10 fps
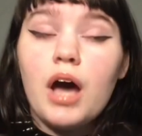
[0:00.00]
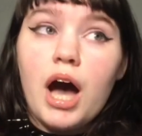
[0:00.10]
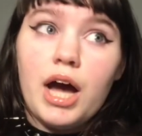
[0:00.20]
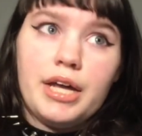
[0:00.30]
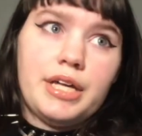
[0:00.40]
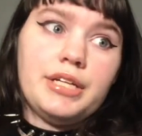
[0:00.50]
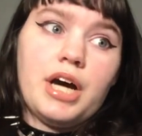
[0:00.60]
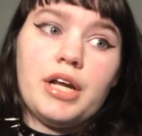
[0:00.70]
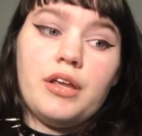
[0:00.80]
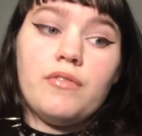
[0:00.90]
I had
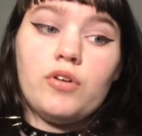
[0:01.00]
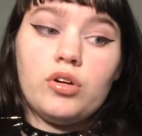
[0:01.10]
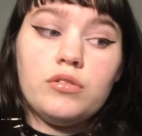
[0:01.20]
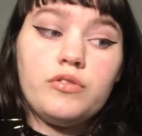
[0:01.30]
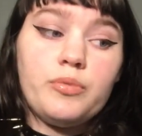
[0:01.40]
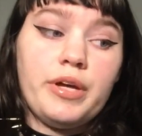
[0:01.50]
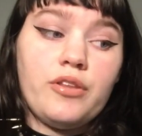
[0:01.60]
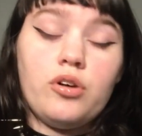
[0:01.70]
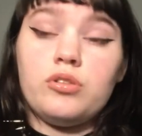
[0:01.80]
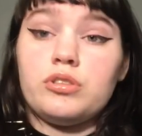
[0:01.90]
gotten involved with
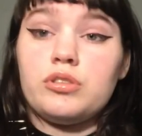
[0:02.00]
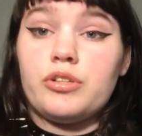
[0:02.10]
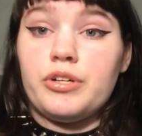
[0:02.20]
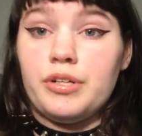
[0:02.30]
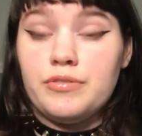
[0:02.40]
alternative